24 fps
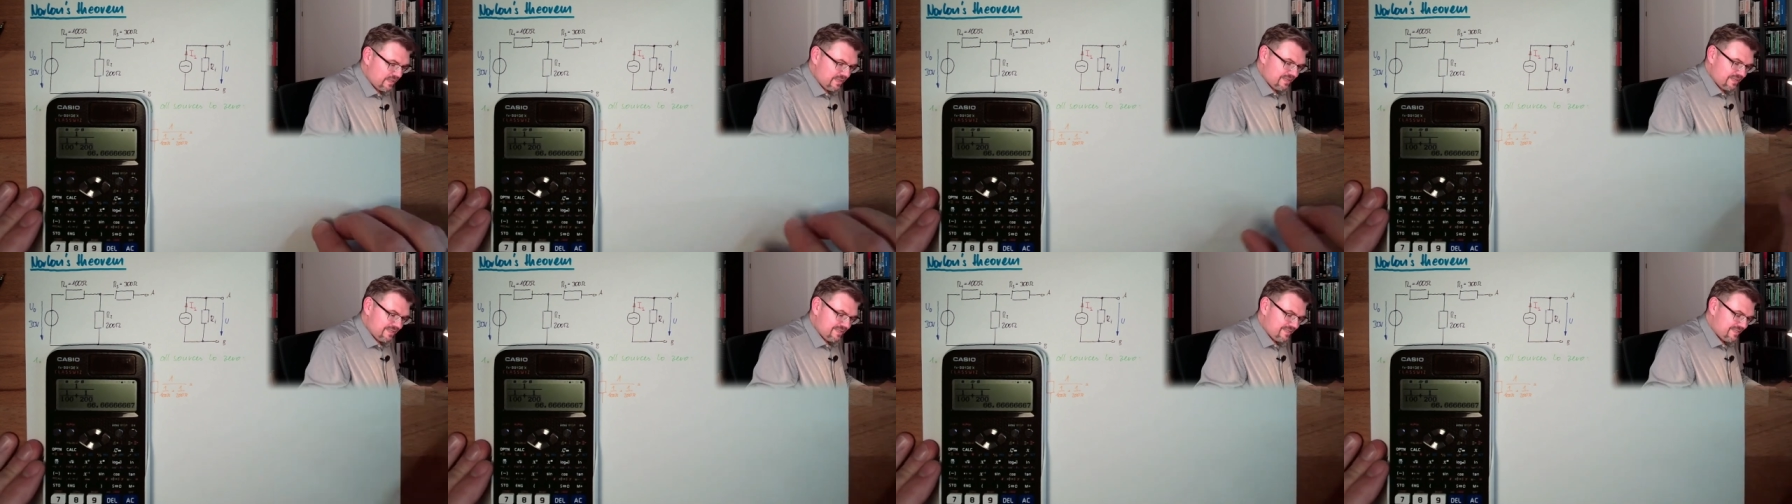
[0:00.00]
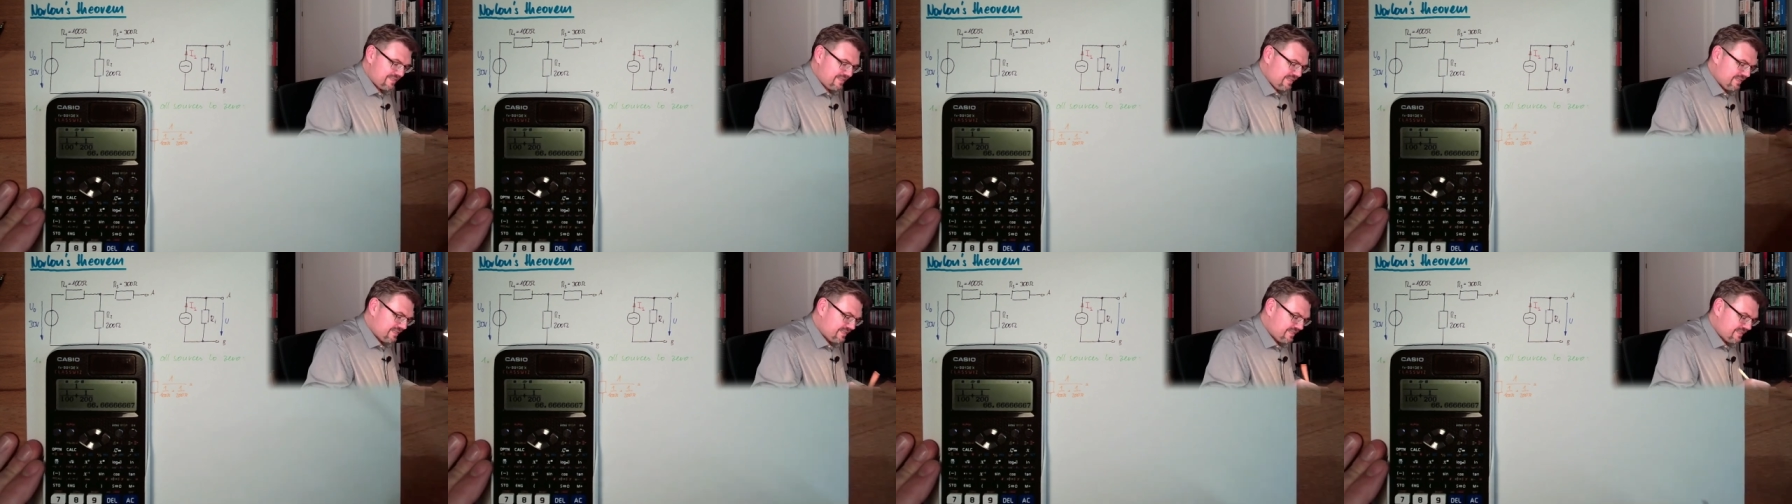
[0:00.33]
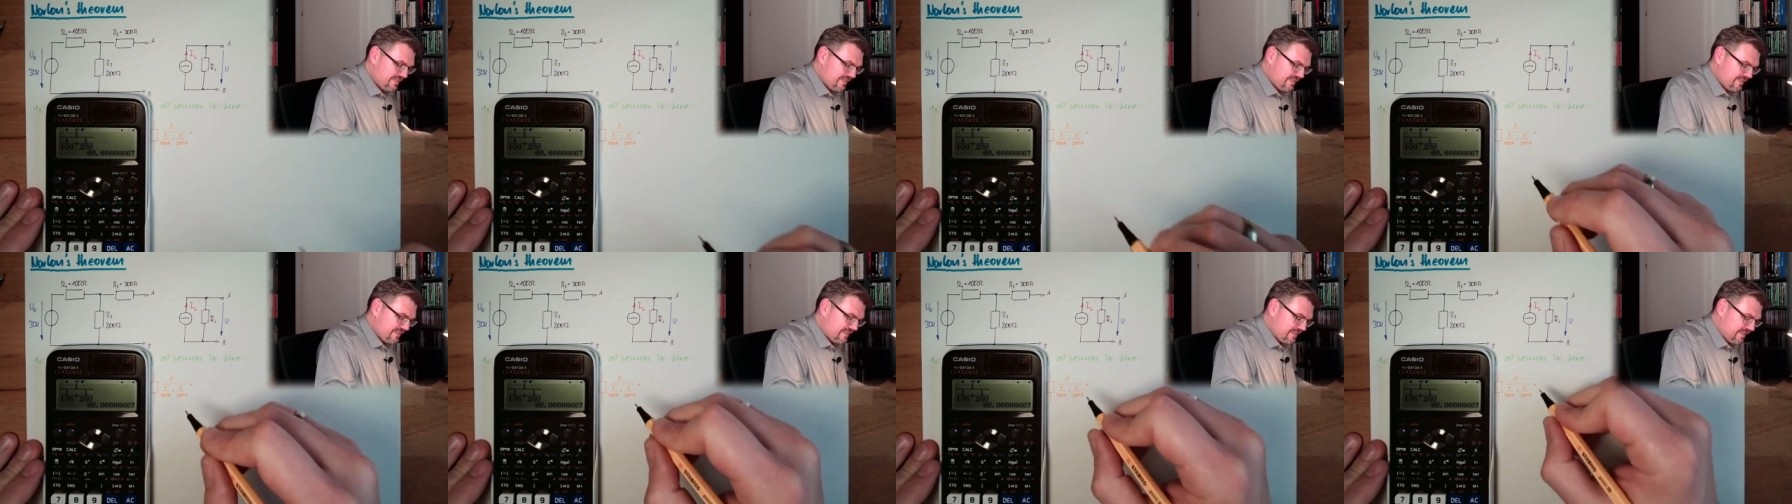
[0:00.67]

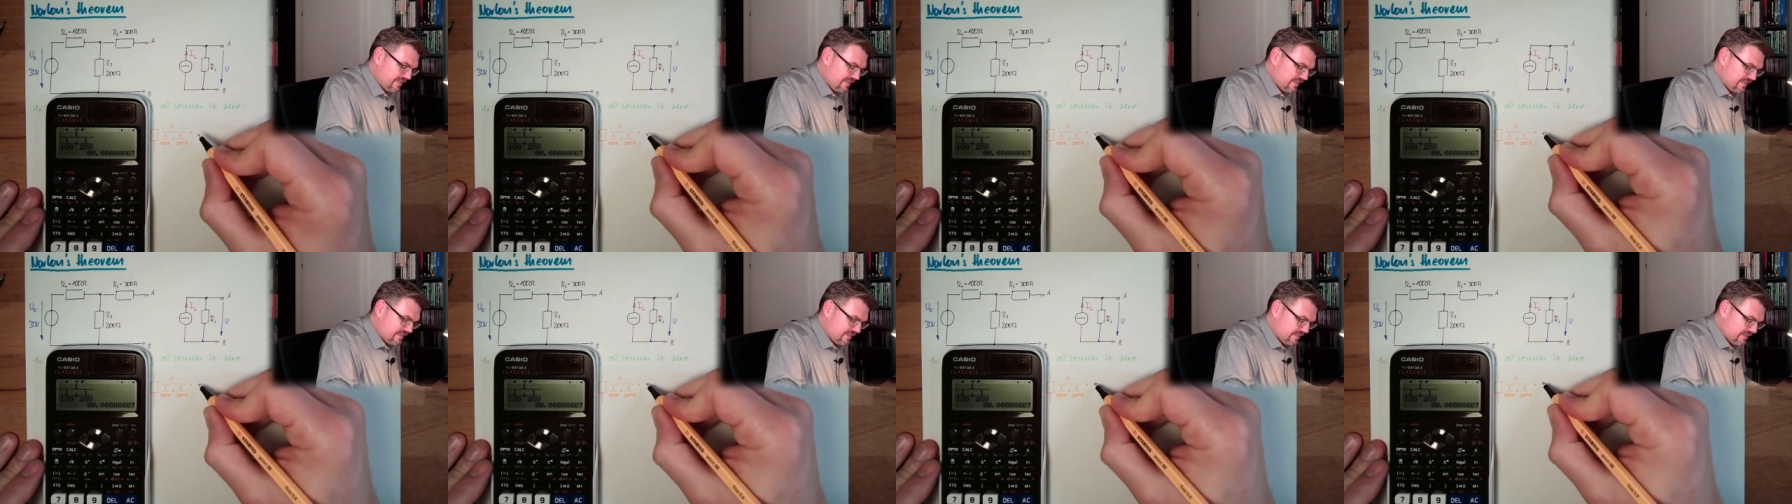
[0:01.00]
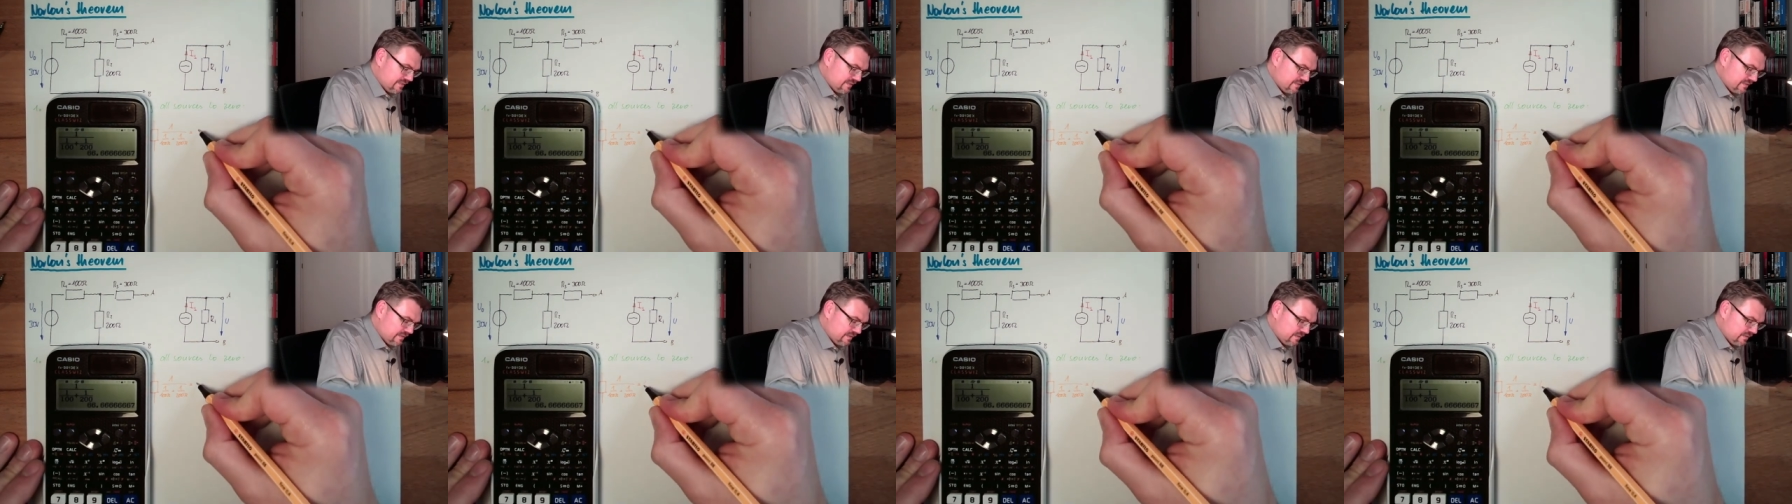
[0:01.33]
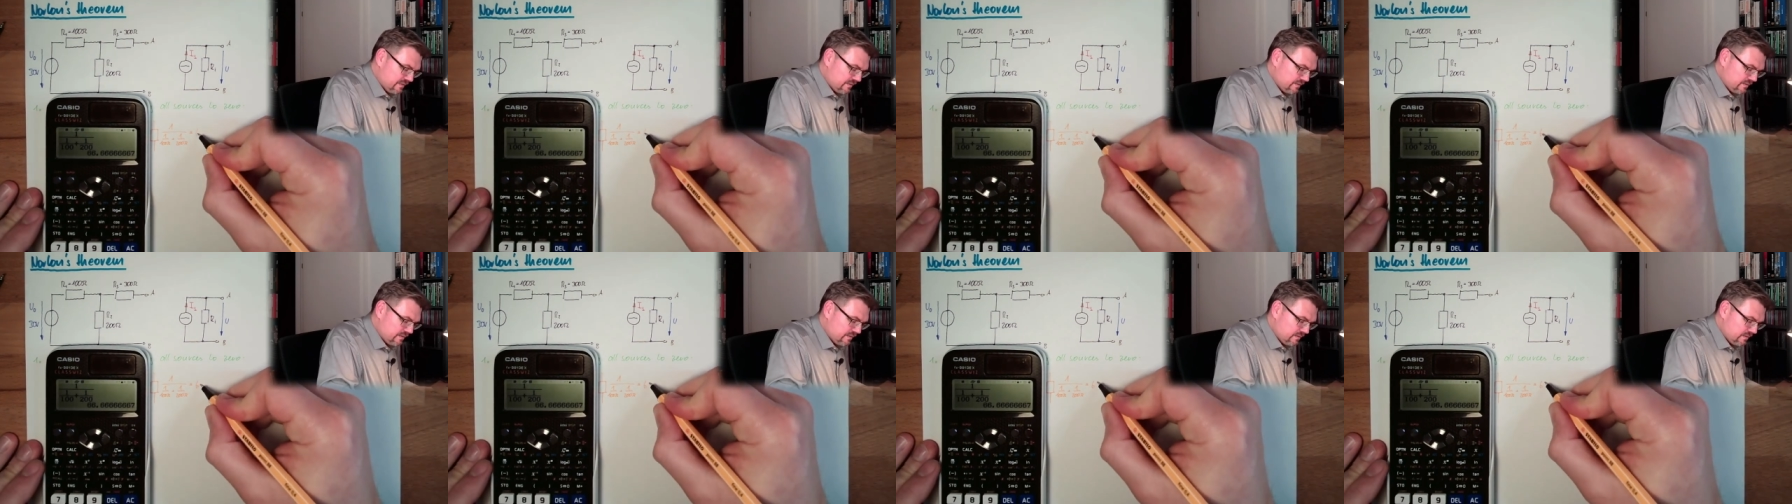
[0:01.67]

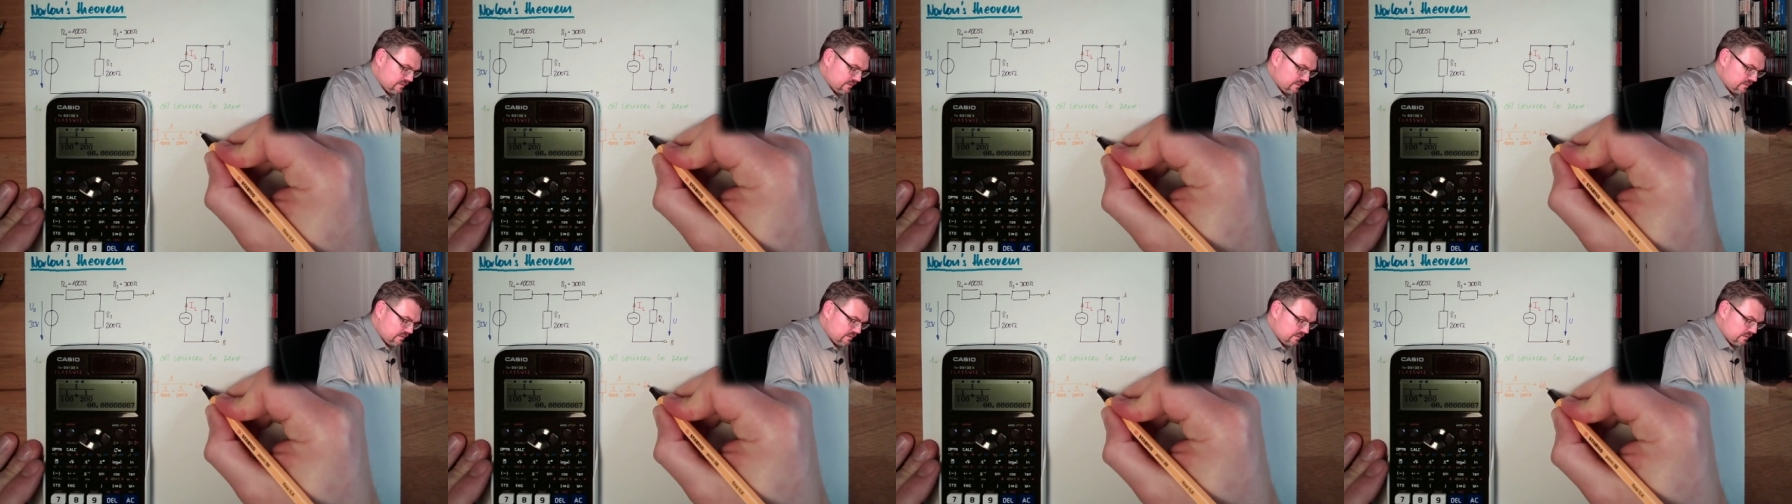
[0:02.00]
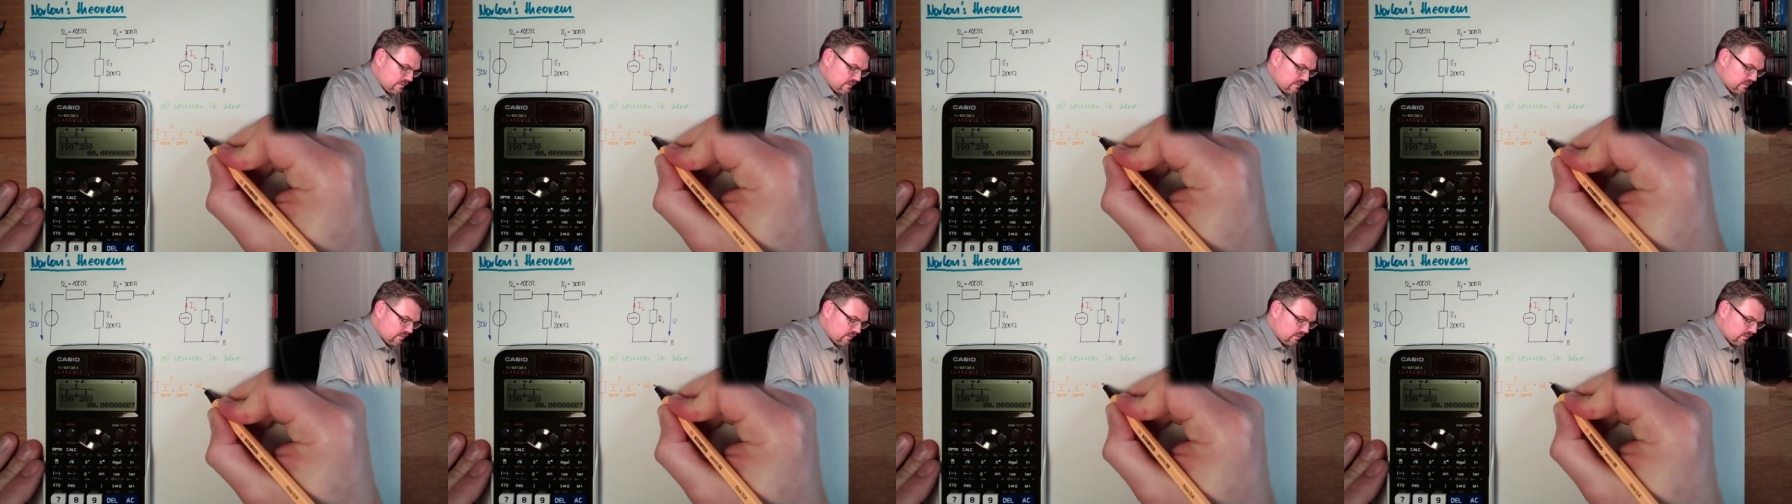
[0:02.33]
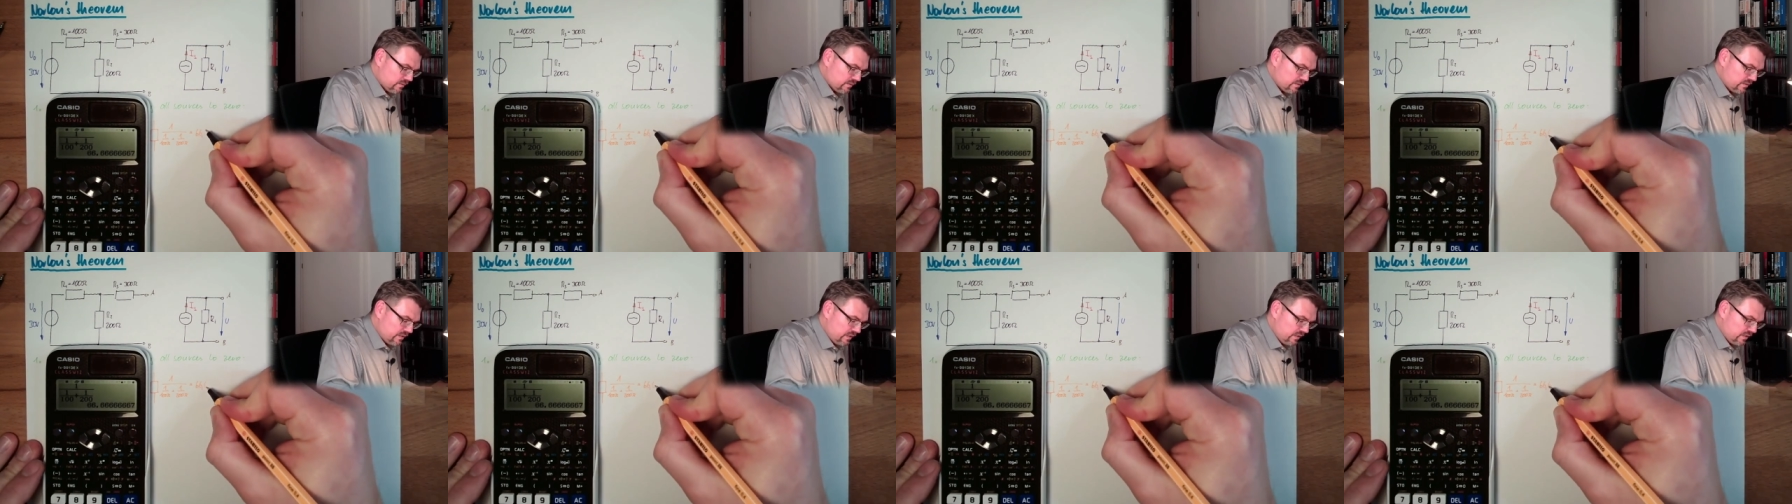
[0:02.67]

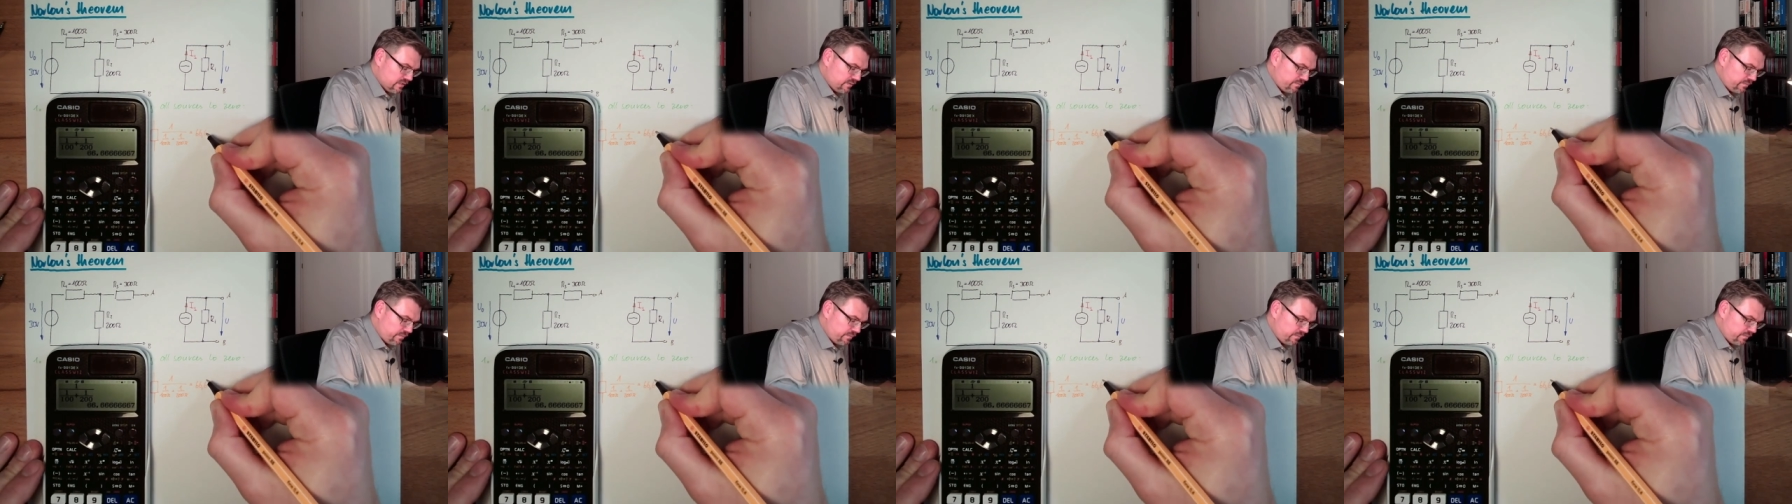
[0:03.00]
66.6